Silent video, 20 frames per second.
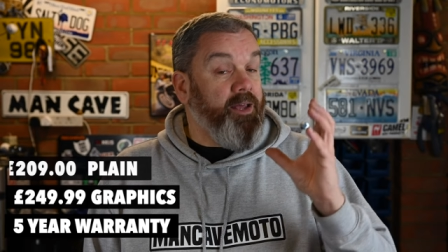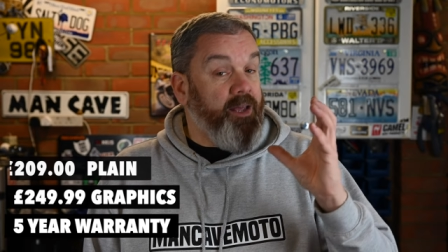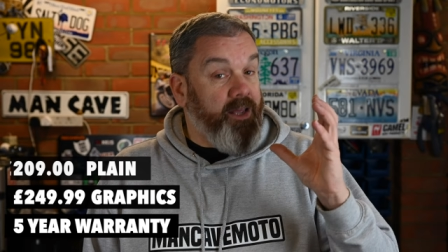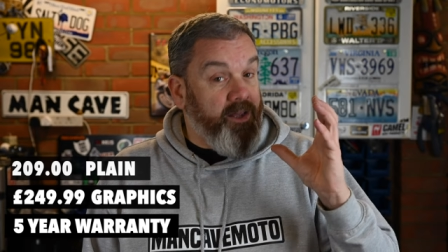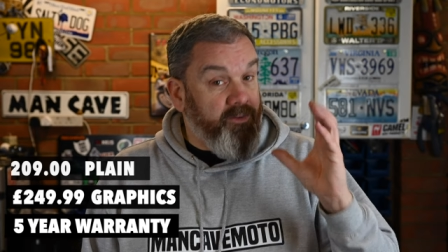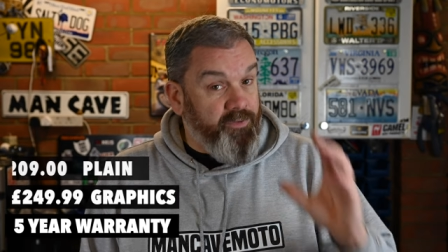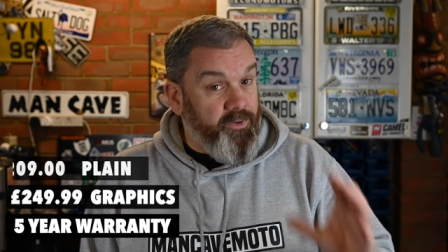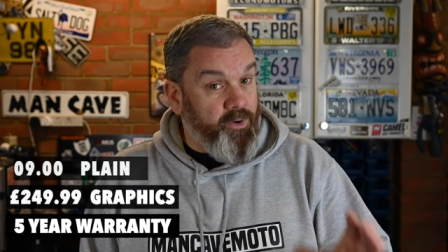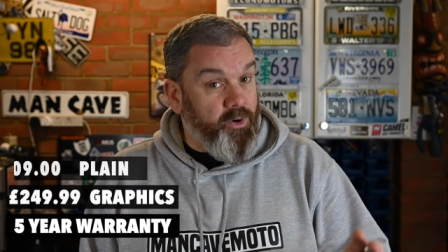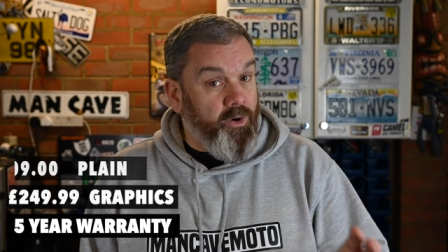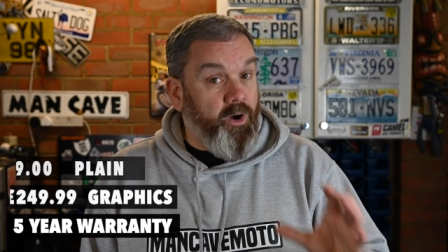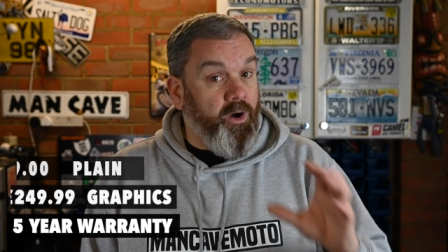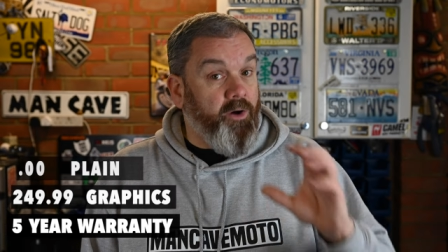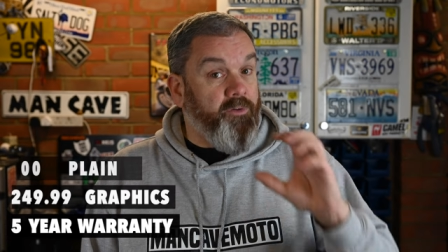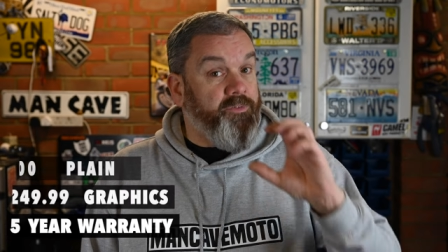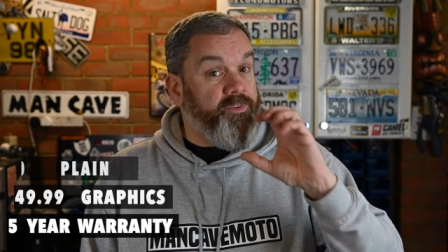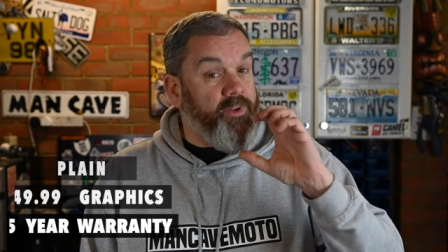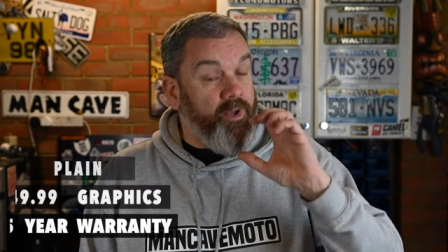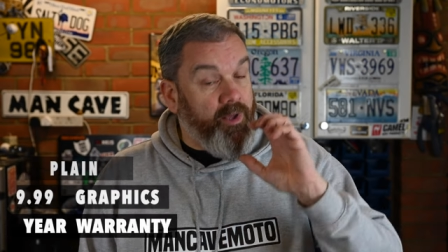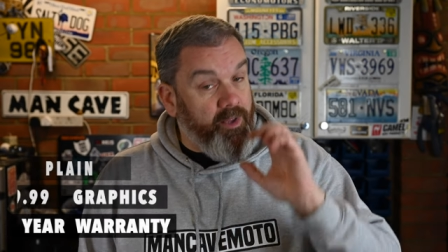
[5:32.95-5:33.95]
if you're
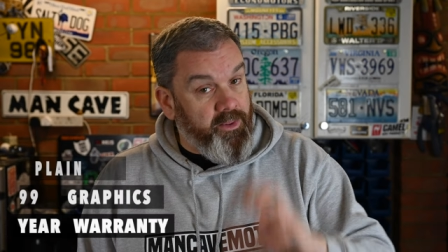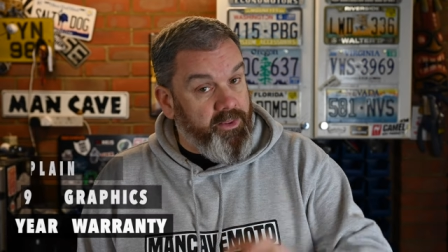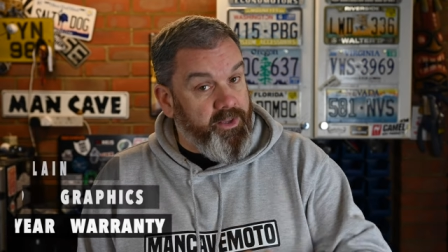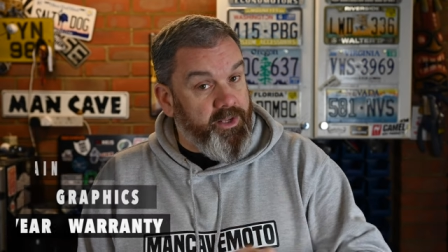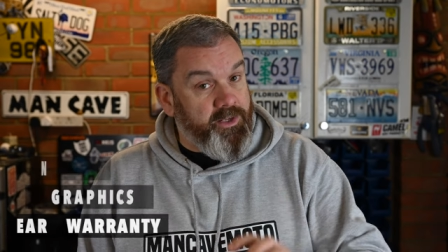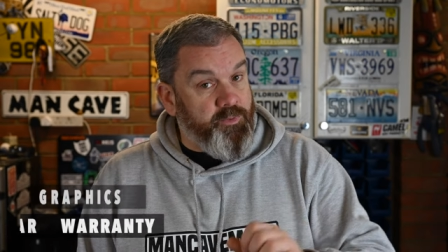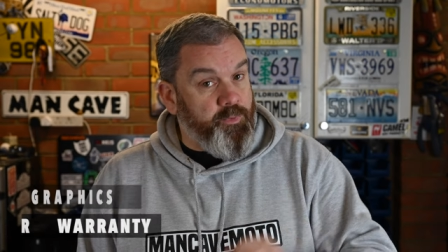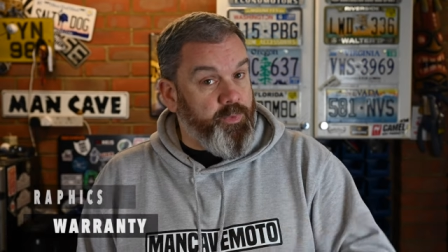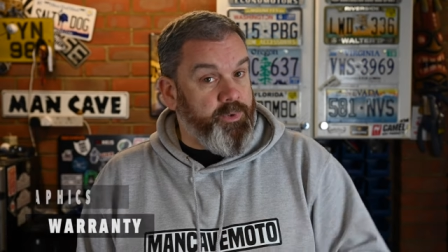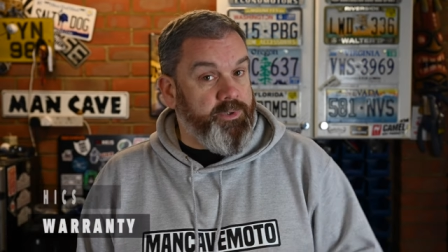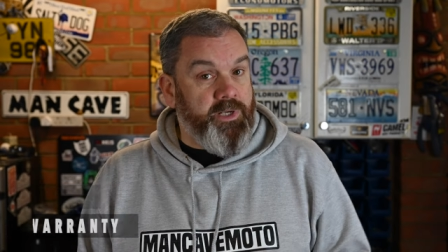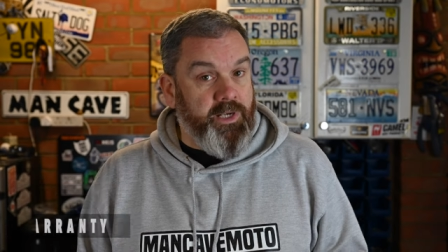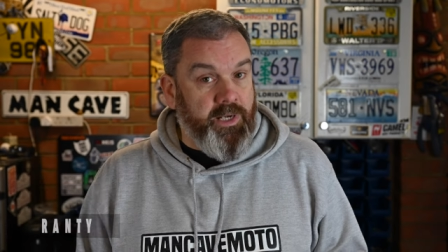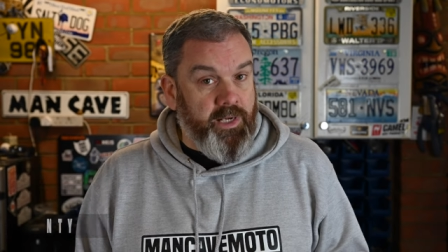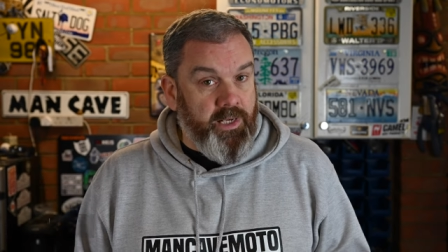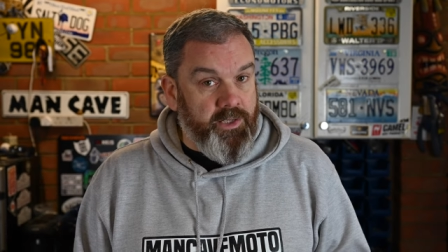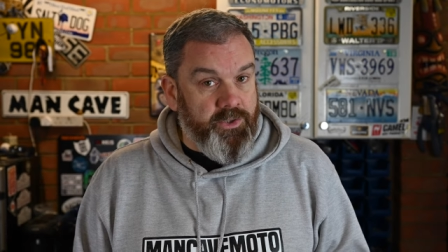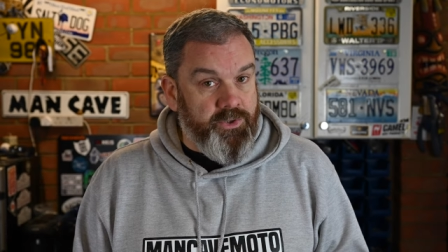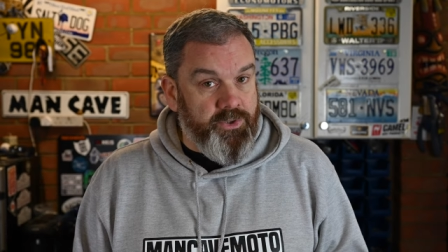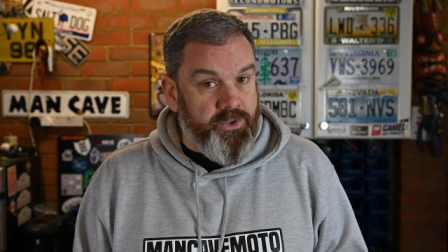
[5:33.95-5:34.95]
after this
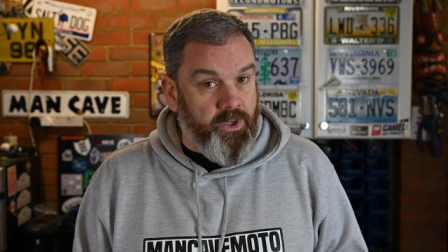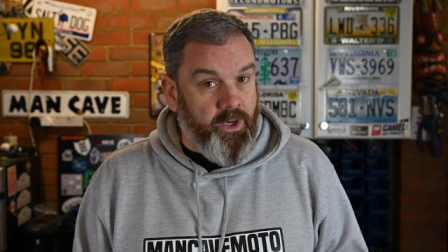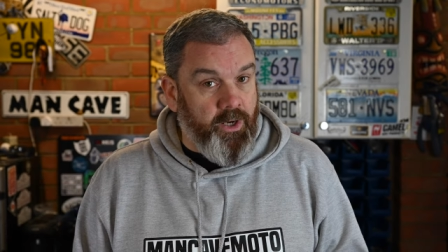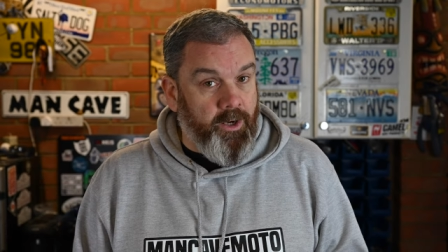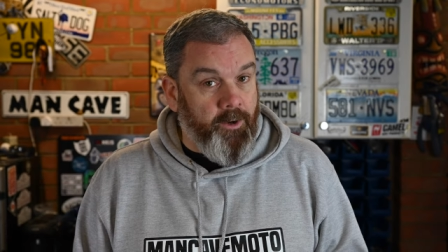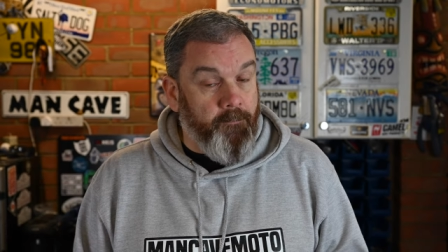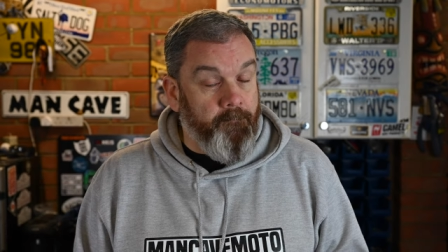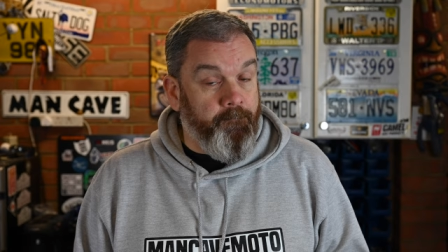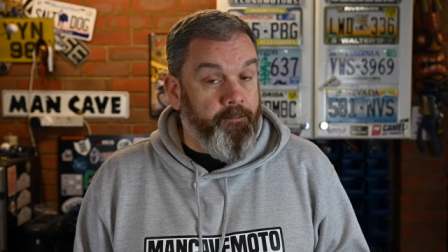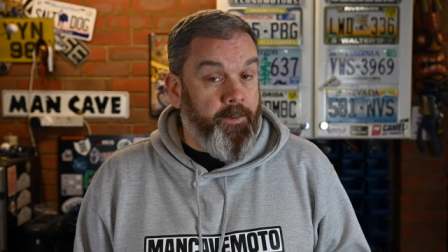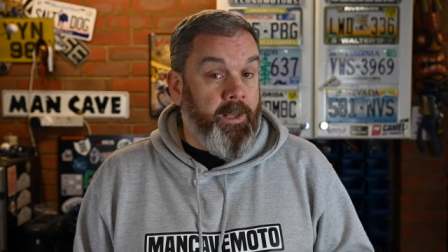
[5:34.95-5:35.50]
particular style.